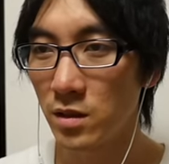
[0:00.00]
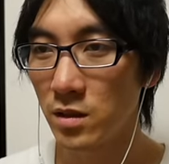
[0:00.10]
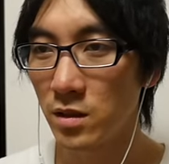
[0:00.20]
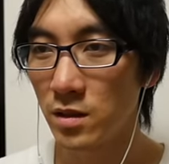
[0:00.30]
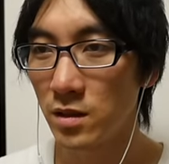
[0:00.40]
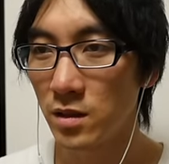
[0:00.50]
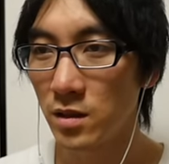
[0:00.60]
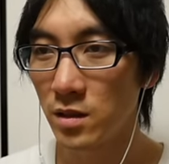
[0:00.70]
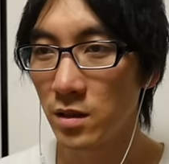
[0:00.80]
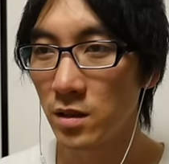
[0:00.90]

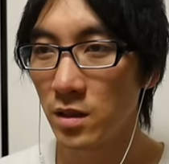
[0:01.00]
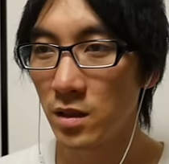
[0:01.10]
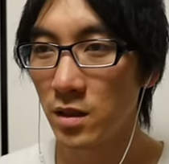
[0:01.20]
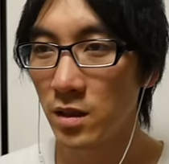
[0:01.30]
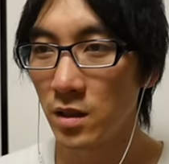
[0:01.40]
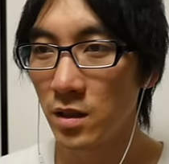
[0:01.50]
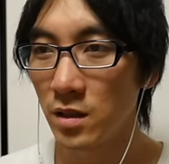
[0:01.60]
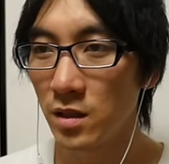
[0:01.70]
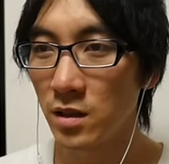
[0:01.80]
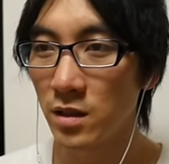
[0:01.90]

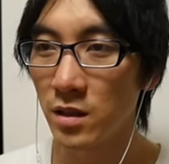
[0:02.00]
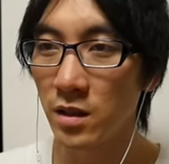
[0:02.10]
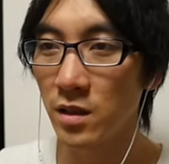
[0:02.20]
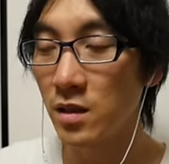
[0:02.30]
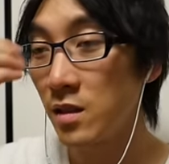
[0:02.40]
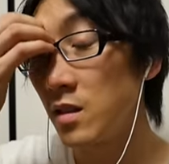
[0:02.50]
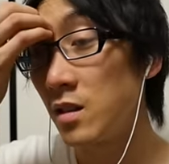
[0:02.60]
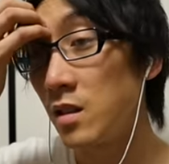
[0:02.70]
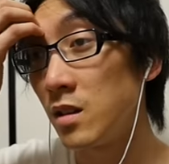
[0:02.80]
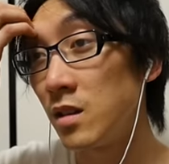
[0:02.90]

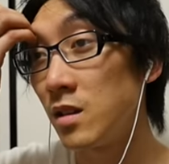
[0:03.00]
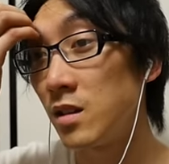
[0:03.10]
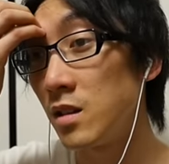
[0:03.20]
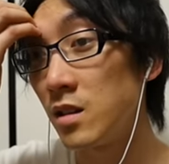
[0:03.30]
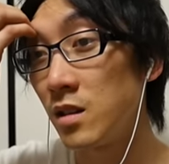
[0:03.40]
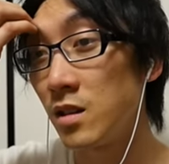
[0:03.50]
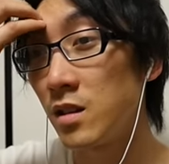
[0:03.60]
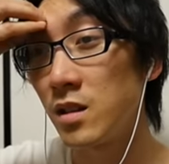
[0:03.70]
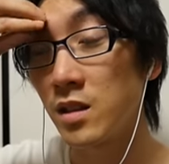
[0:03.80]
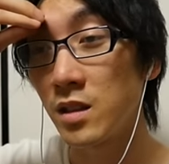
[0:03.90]

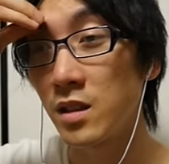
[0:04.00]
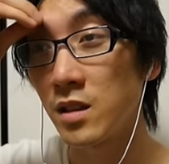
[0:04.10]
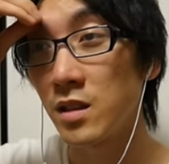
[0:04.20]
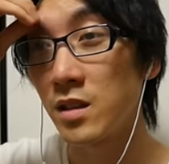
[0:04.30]
(silence)